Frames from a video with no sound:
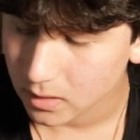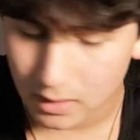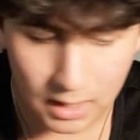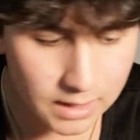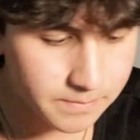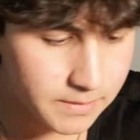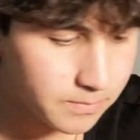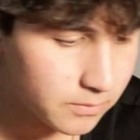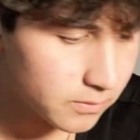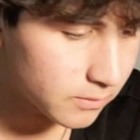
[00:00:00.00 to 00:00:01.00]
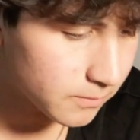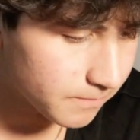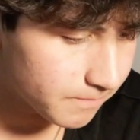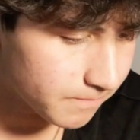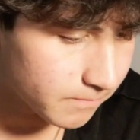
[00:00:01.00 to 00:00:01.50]
a lot of people,
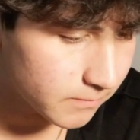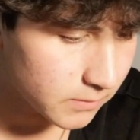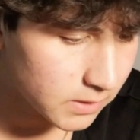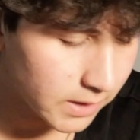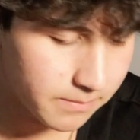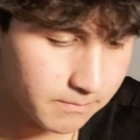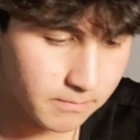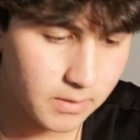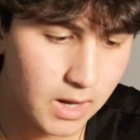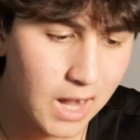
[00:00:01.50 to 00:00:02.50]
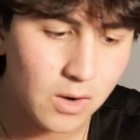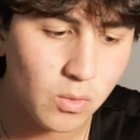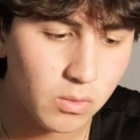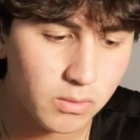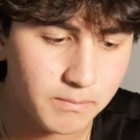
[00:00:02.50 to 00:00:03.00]
like, I
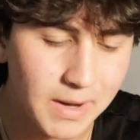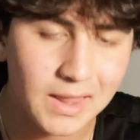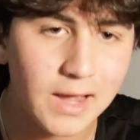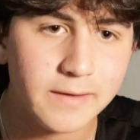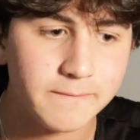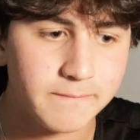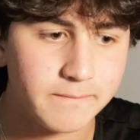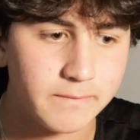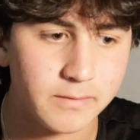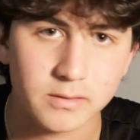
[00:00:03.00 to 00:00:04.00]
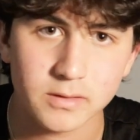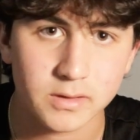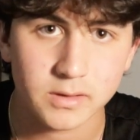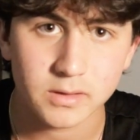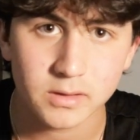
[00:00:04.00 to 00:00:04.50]
don't, my life
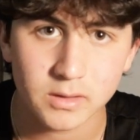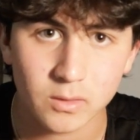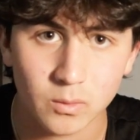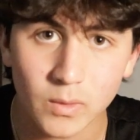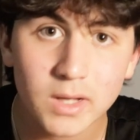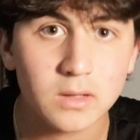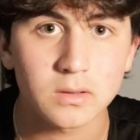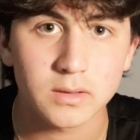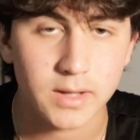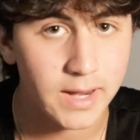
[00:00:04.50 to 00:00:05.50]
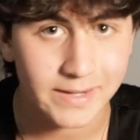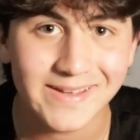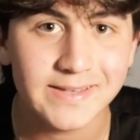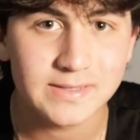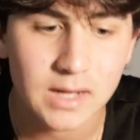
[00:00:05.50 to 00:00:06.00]
will and
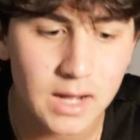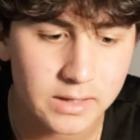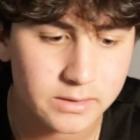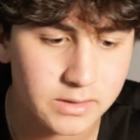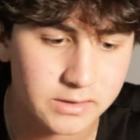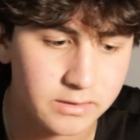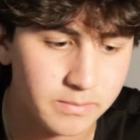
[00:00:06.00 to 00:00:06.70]
is not just